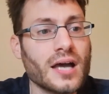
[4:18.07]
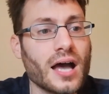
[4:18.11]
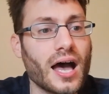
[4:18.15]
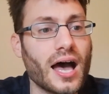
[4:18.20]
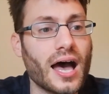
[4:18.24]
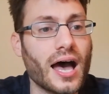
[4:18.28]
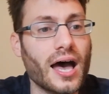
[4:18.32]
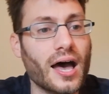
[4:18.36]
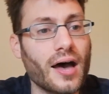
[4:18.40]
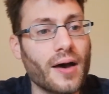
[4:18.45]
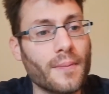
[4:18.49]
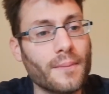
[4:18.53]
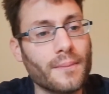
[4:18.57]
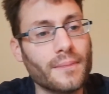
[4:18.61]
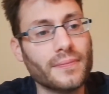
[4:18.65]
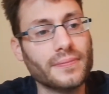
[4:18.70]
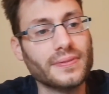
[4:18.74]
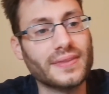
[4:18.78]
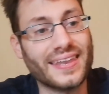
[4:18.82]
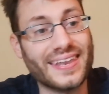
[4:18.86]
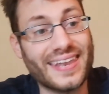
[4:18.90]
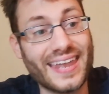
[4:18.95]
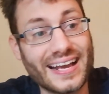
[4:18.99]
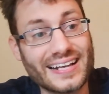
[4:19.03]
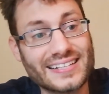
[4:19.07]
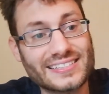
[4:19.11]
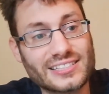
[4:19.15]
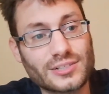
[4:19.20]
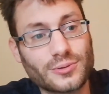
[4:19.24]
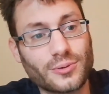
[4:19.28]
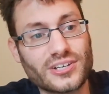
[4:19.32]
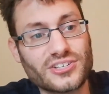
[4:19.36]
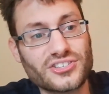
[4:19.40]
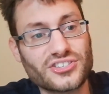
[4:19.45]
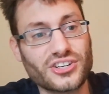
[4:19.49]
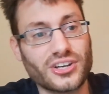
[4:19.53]
The next
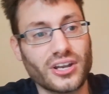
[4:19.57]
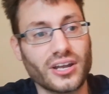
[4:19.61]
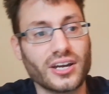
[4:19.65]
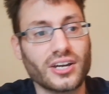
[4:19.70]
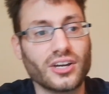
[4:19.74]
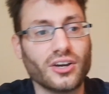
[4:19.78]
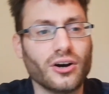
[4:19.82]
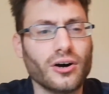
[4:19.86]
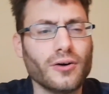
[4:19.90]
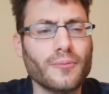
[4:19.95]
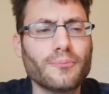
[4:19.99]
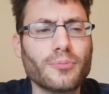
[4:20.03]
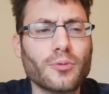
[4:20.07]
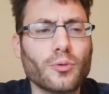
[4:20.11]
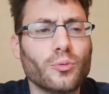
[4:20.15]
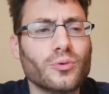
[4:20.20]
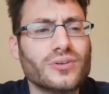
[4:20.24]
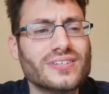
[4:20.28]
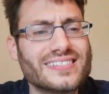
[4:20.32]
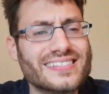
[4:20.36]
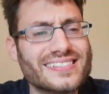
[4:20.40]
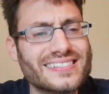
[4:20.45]
question I got was,